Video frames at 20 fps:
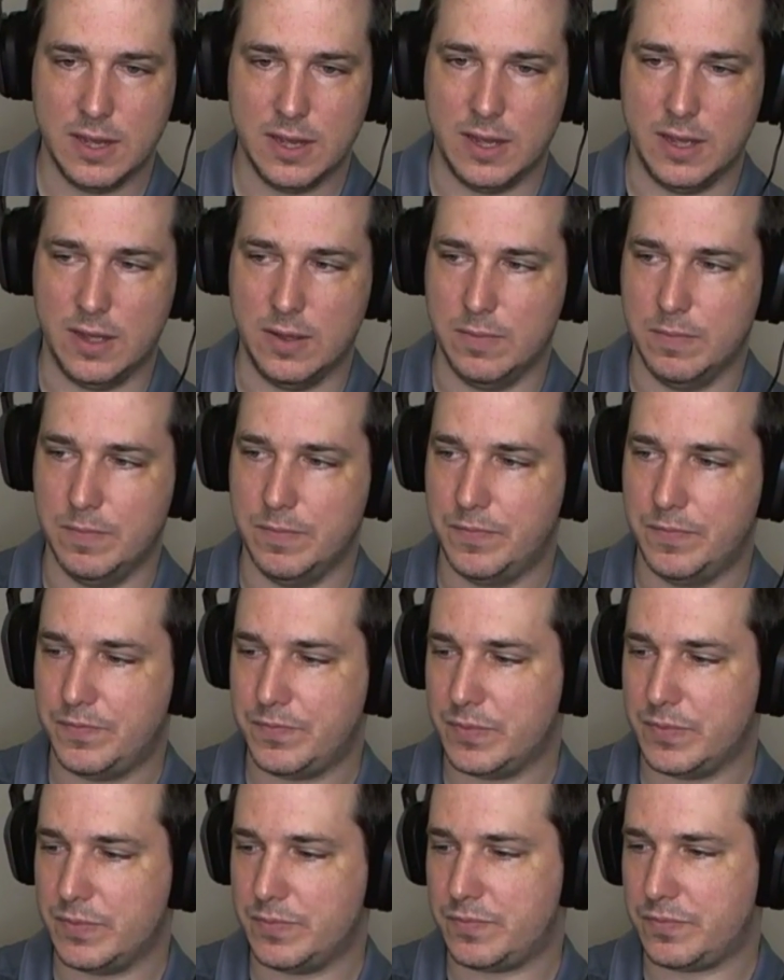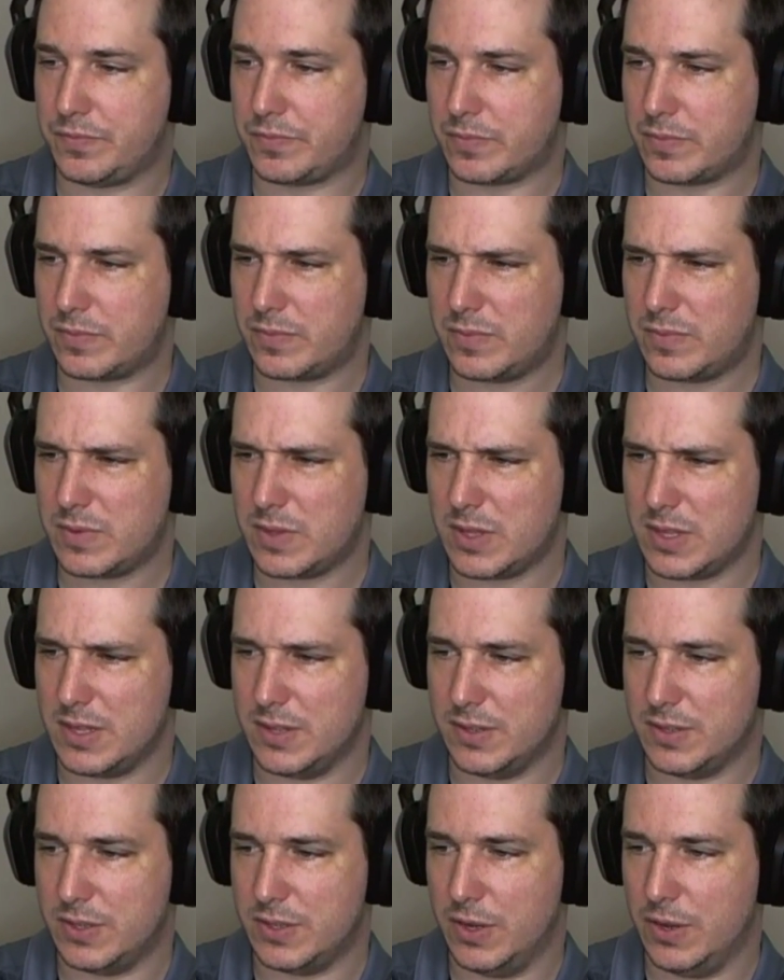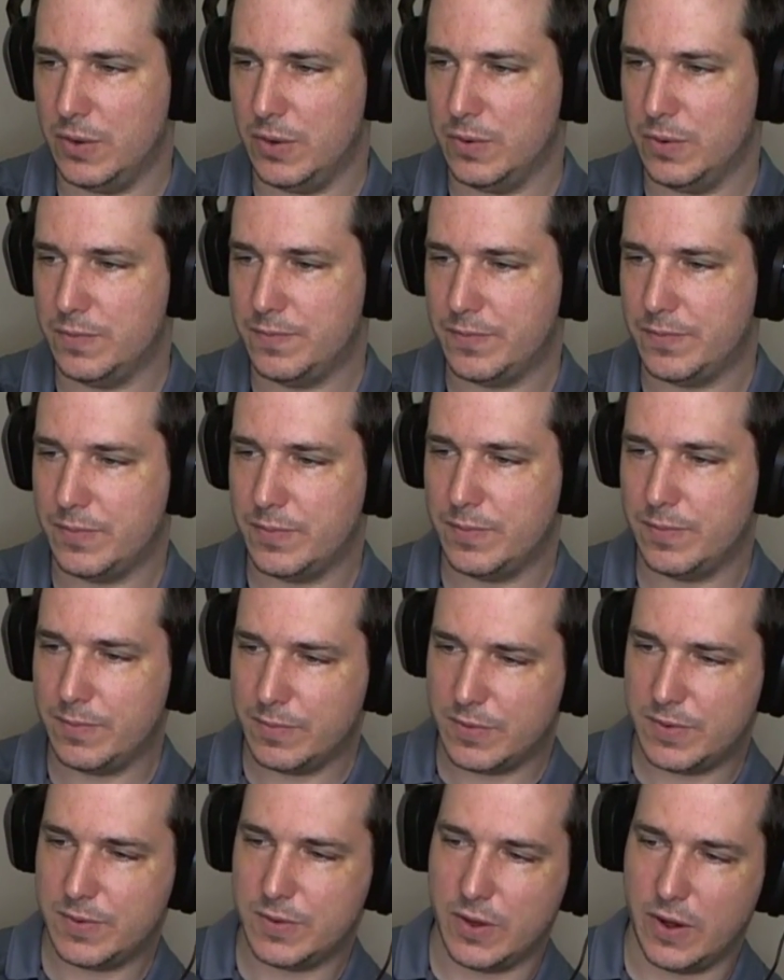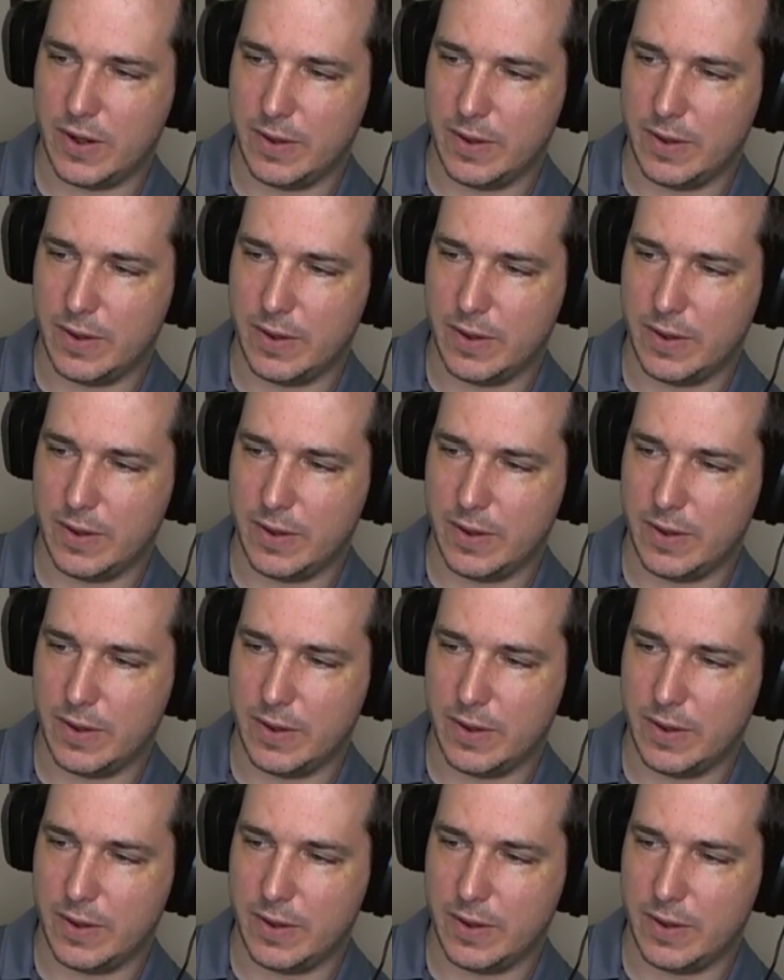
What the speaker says: Um, so, sorry,